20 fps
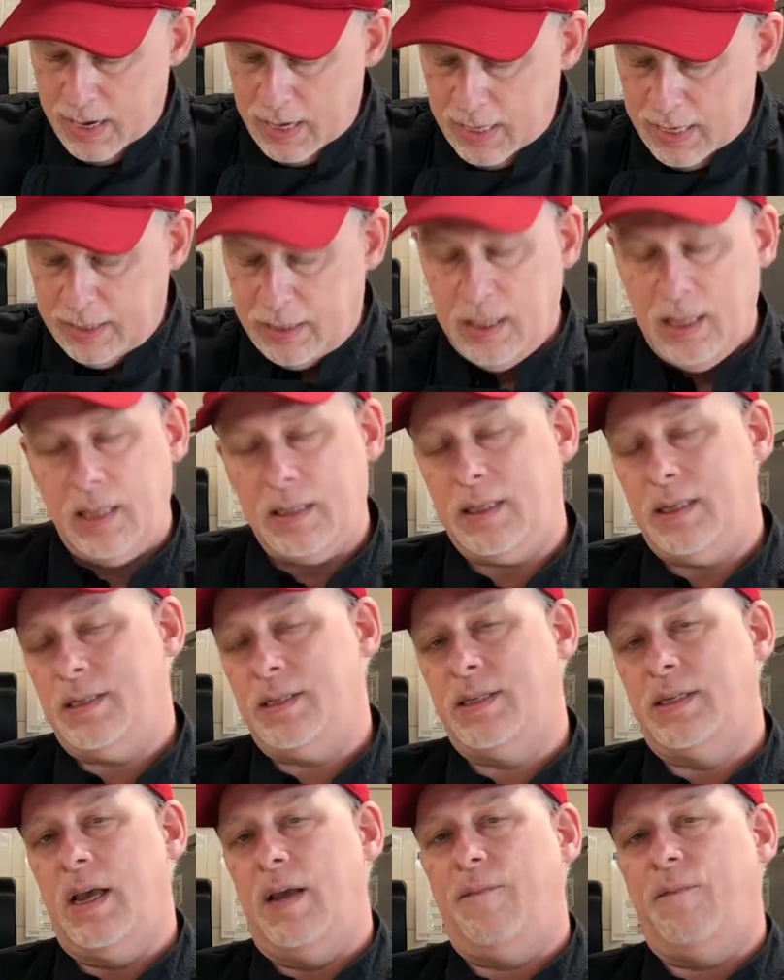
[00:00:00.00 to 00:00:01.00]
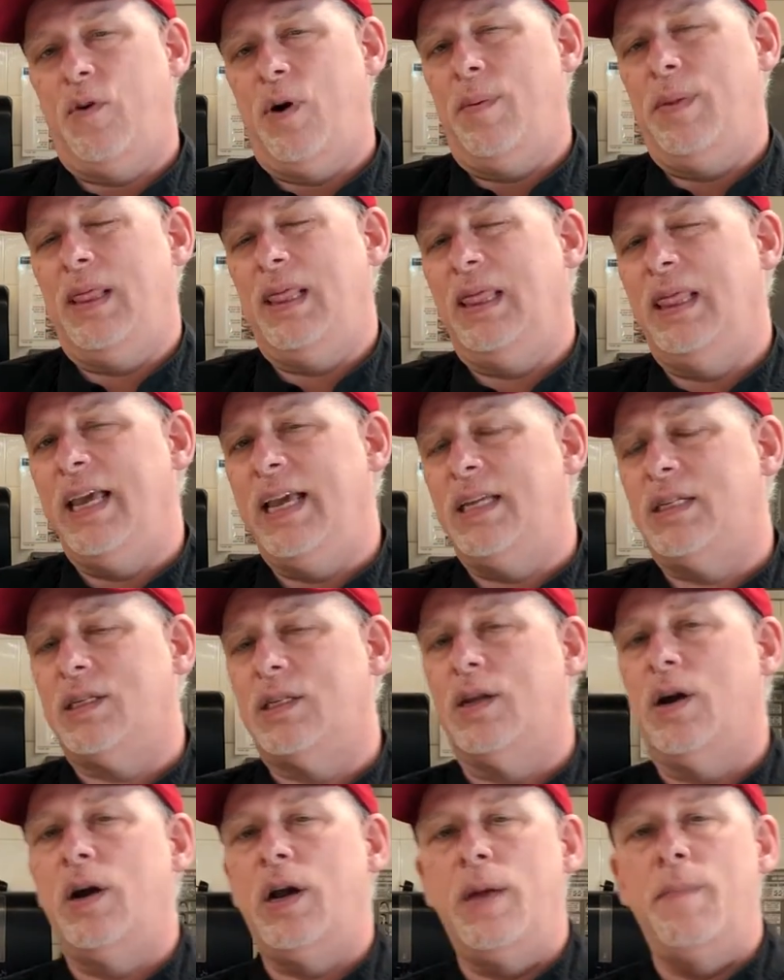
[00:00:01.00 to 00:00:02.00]
I like to let this sit for at least
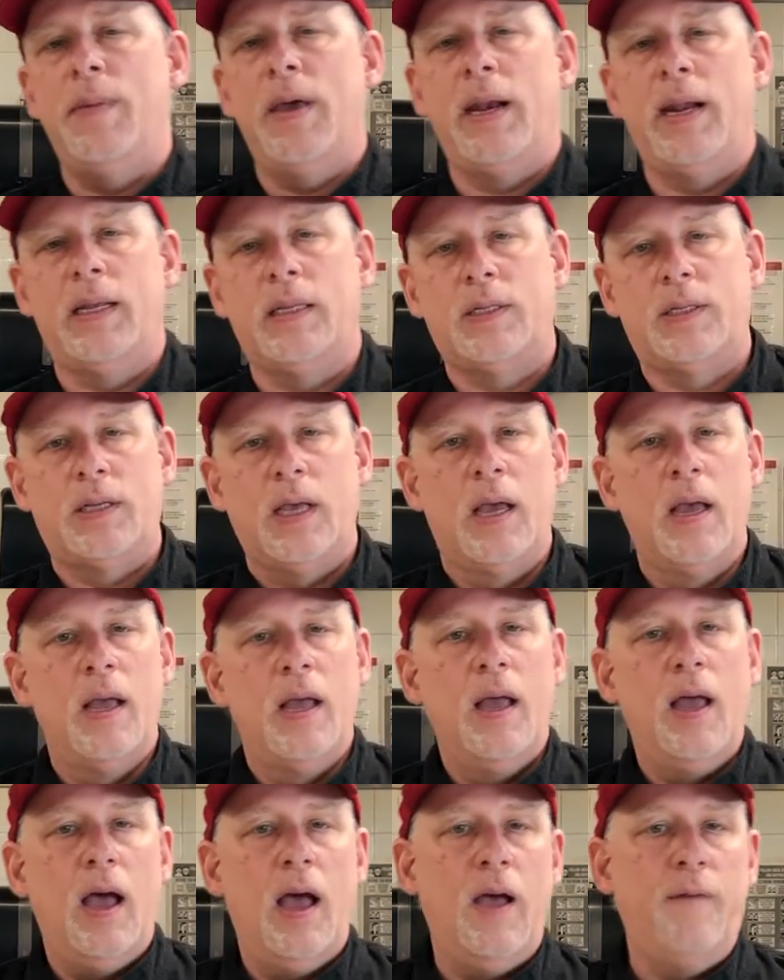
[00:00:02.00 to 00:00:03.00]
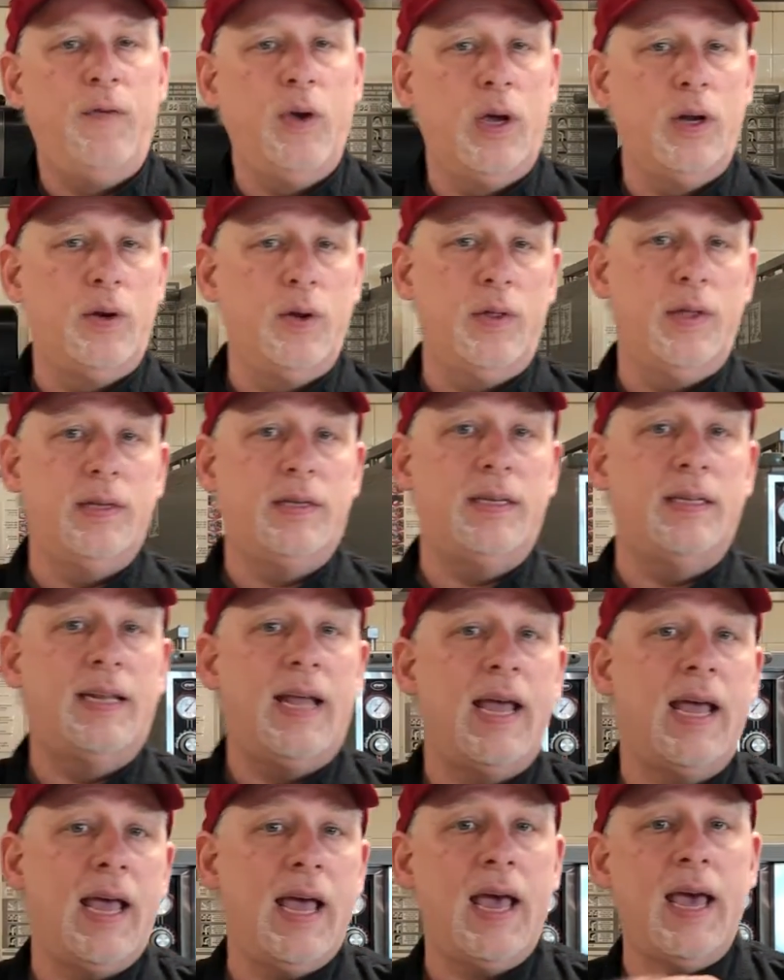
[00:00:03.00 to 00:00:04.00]
30 minutes. If you can do this a
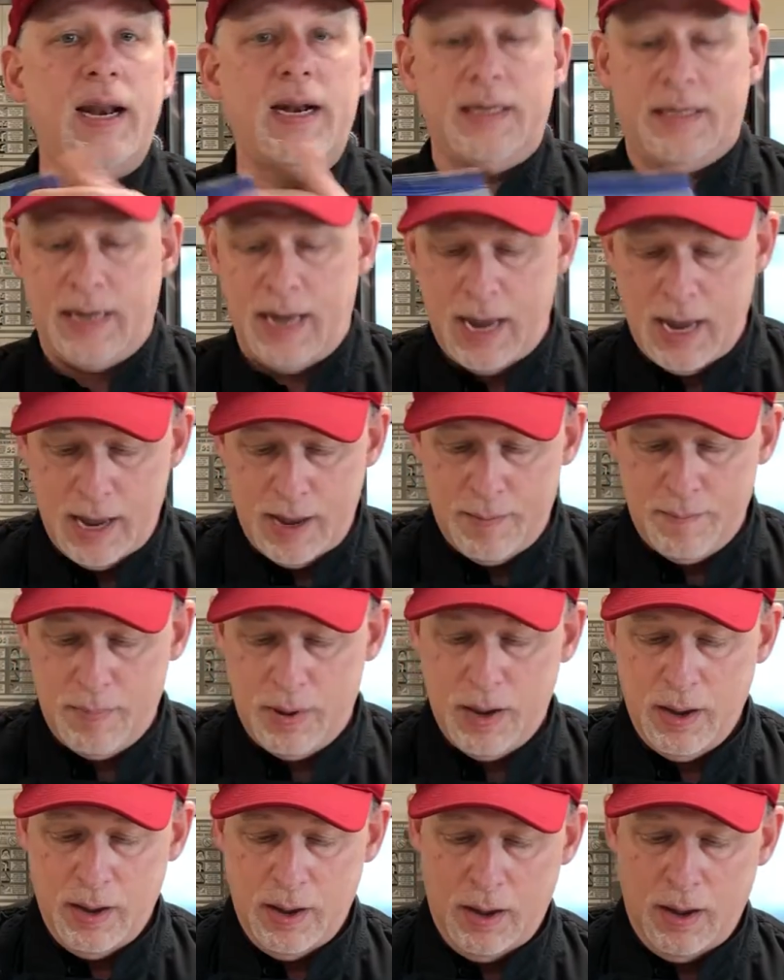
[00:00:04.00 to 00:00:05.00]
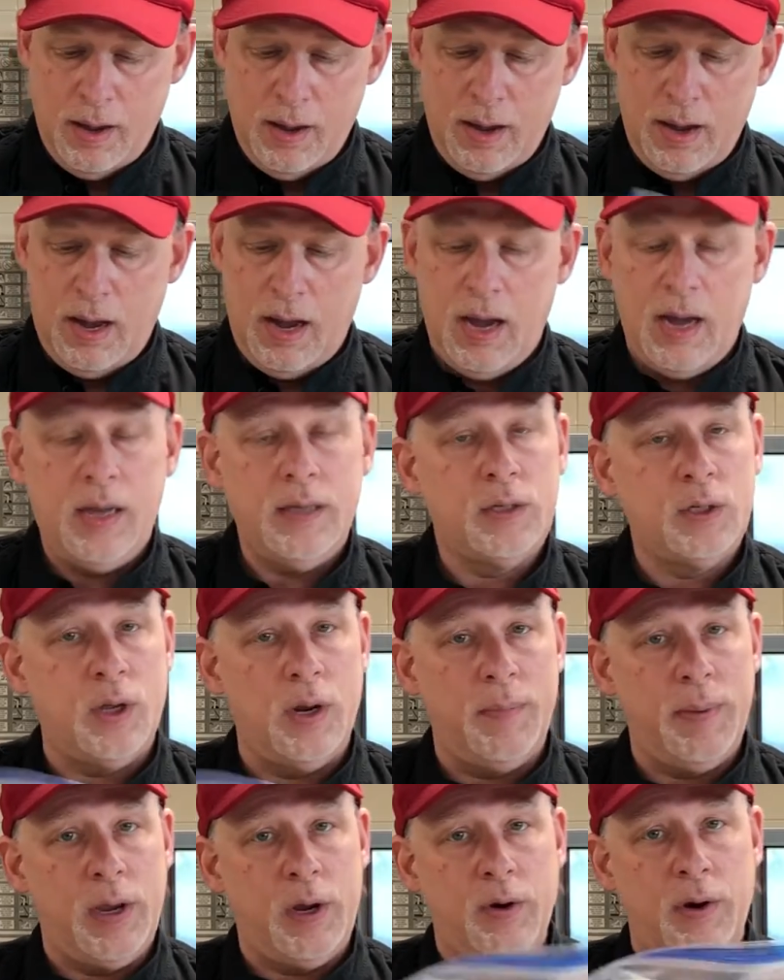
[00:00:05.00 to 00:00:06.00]
day ahead of time, it's
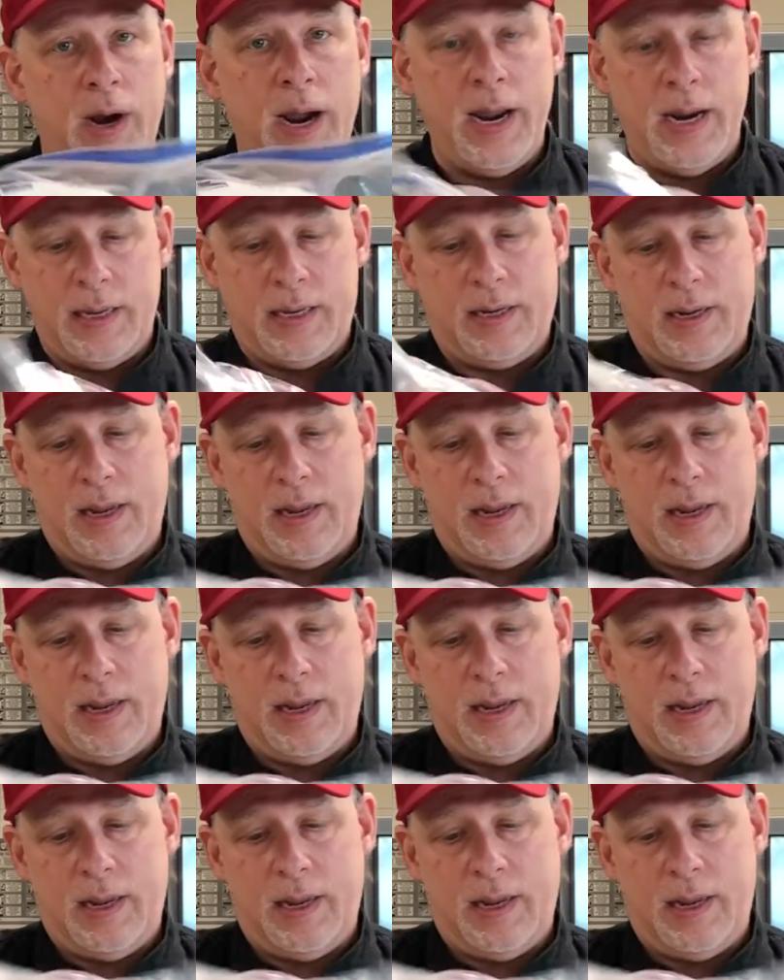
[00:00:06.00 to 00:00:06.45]
going to be great.